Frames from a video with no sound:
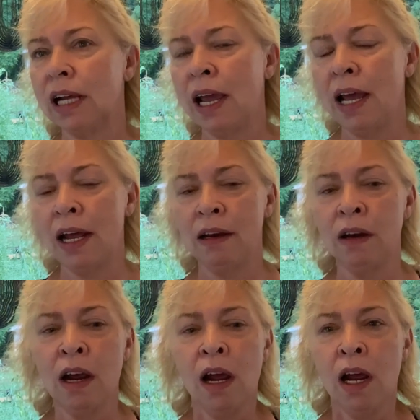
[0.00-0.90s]

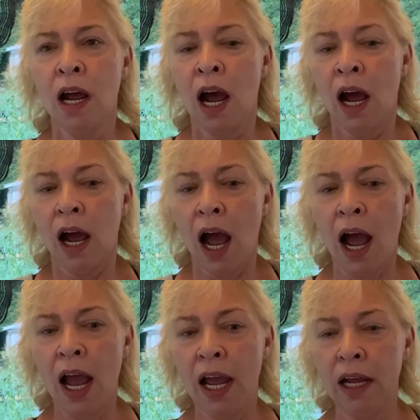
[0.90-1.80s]
And
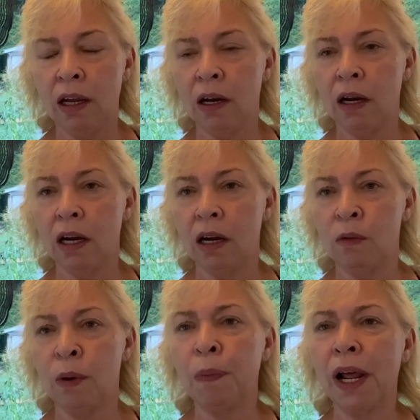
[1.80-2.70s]
I
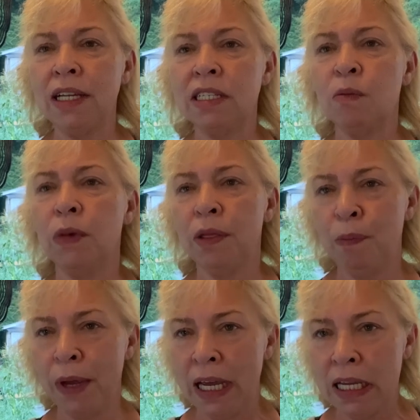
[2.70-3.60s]
replaced them
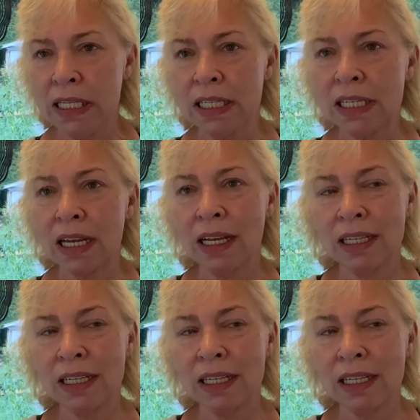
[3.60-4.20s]
with beans,